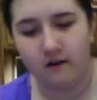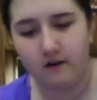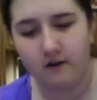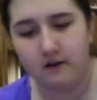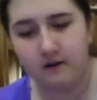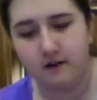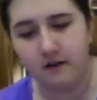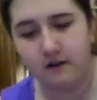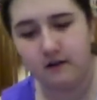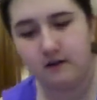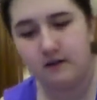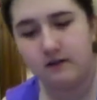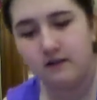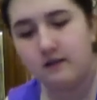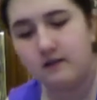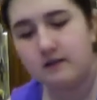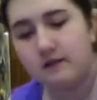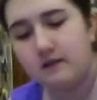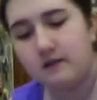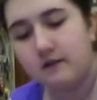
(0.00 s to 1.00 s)

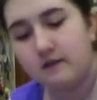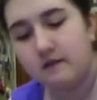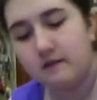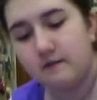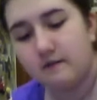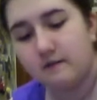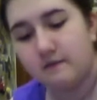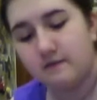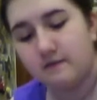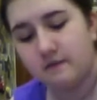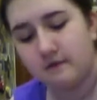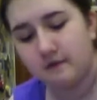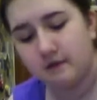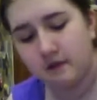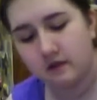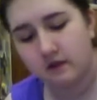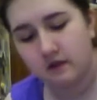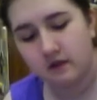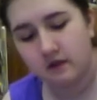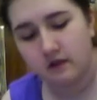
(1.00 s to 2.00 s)

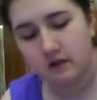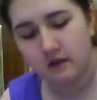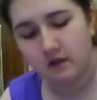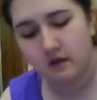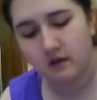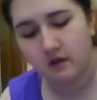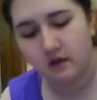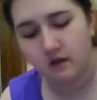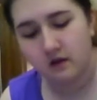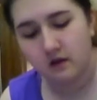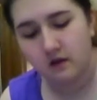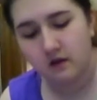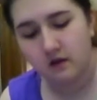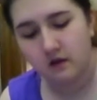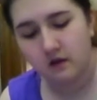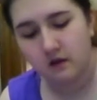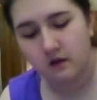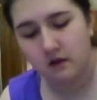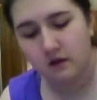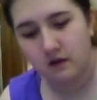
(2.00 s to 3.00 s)

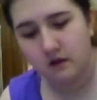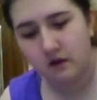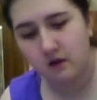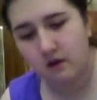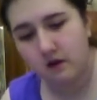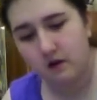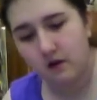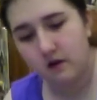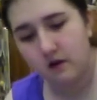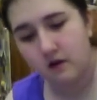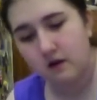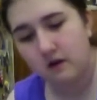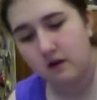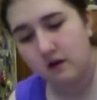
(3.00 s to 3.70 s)
(no one is talking)